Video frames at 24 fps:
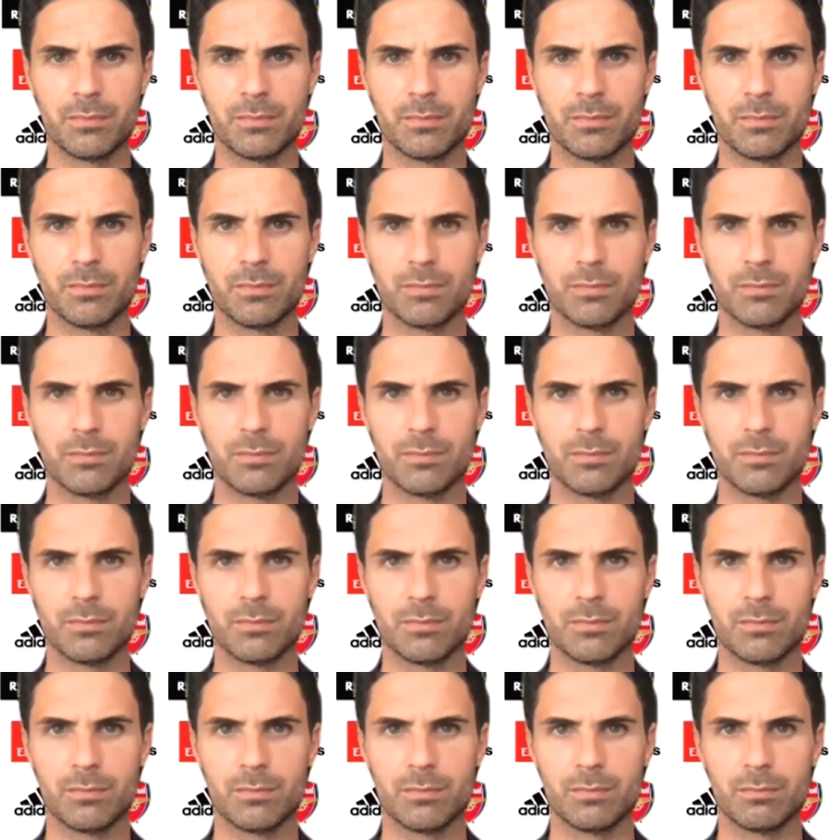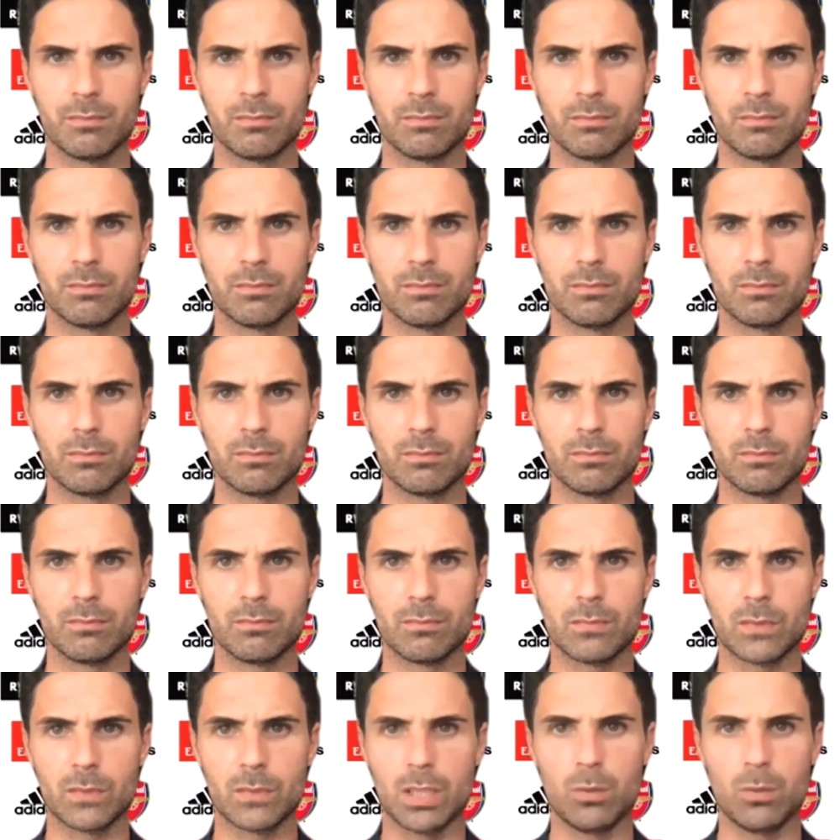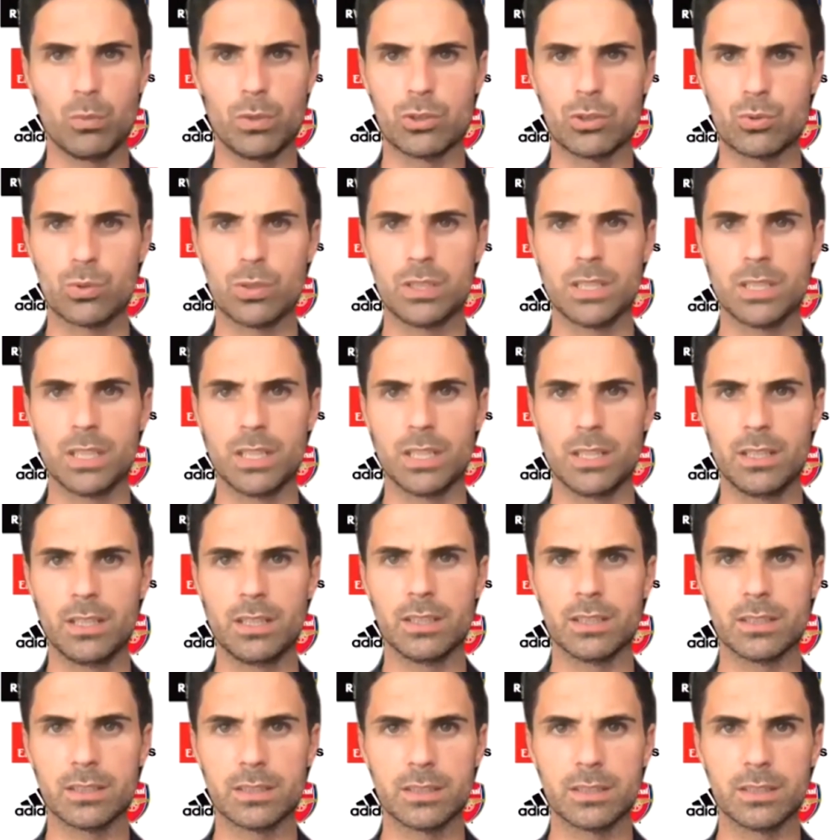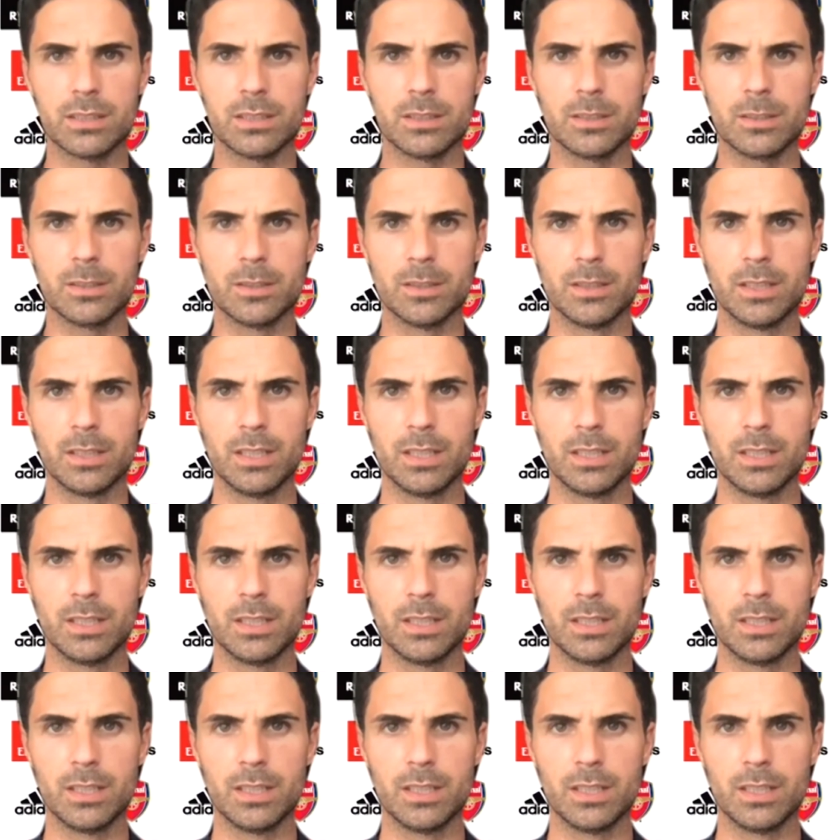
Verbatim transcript: We treat Eddie as a,